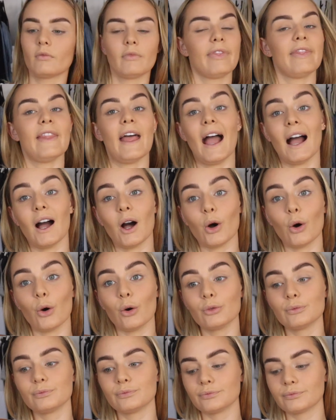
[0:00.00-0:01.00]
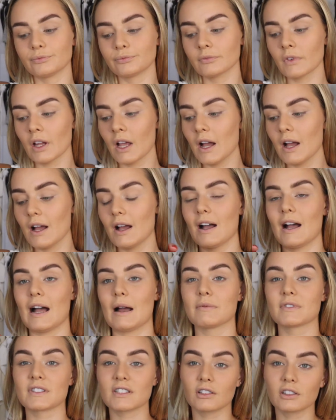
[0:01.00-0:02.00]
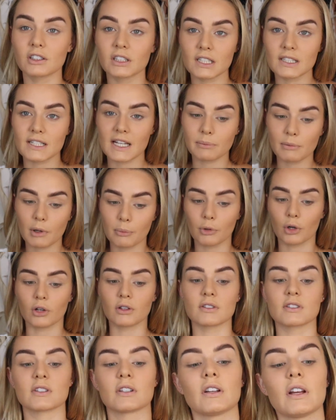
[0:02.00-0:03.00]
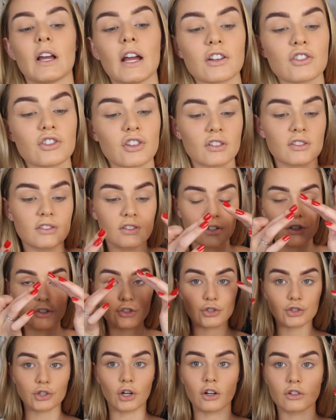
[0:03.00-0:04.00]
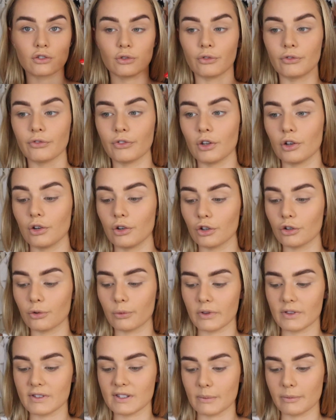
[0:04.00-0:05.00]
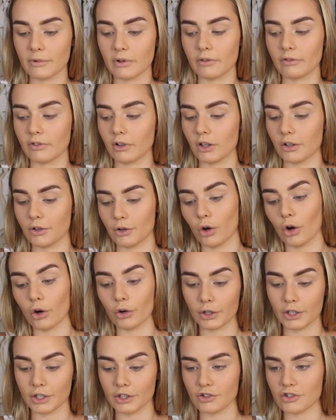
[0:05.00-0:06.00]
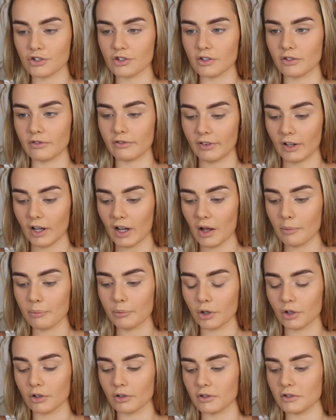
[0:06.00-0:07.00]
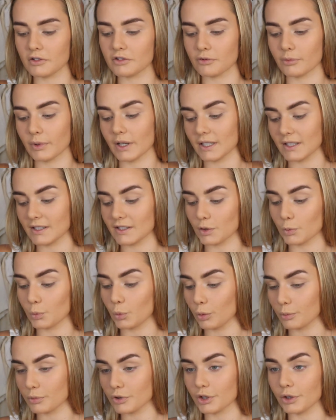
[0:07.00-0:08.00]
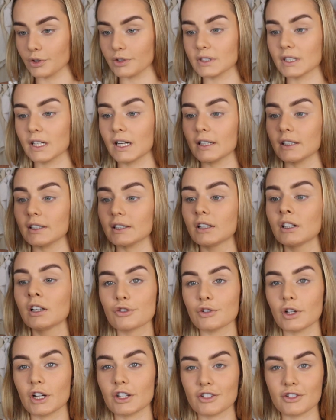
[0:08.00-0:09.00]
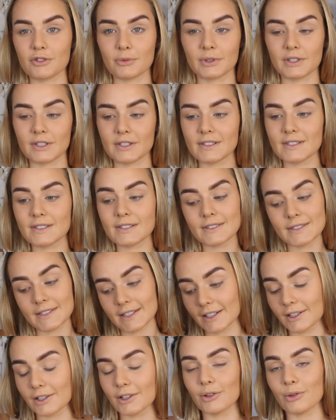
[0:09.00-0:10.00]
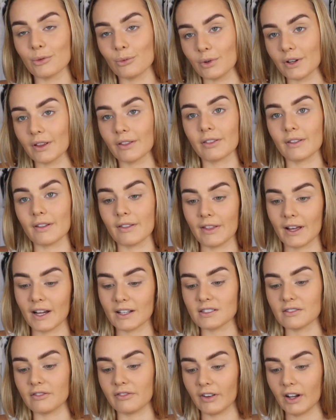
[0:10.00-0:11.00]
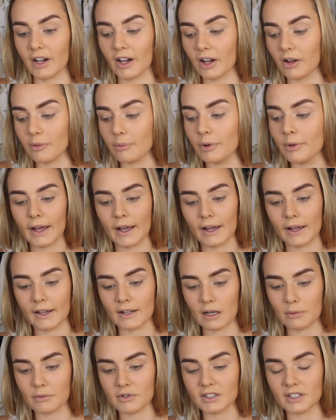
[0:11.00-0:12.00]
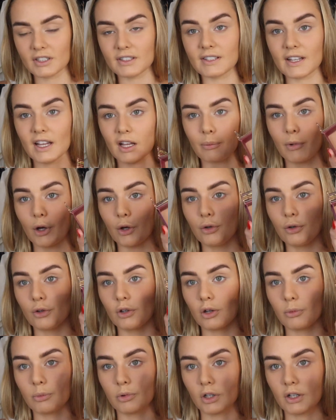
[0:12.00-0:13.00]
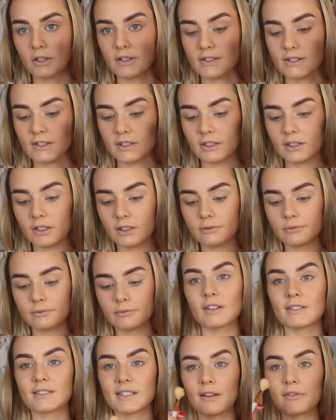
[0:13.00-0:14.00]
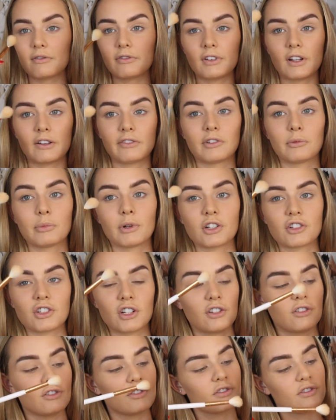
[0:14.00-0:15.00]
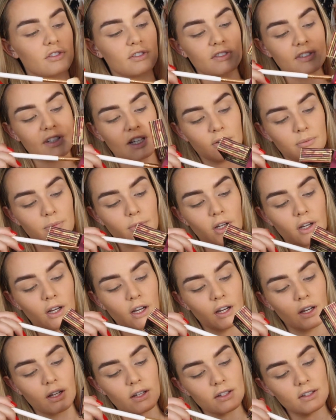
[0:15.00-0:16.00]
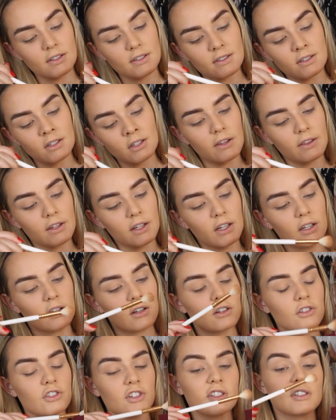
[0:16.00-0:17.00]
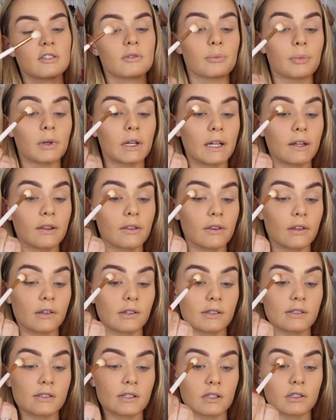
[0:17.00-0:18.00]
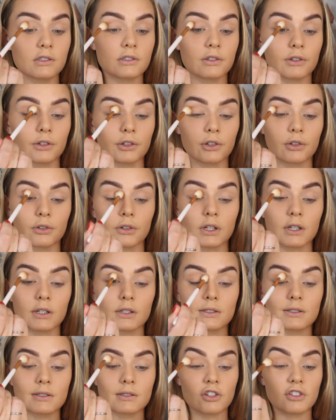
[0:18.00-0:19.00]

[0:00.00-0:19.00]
Now I'm still gonna take my bronzer and just start off the look with some of an orange vibe, because red is a warm toned color. So I just wanna stick with that vibe. And I'm just gonna take my Hoola bronzer, the same fluffy brush I used to set my eyes, and then just blend this into the crease.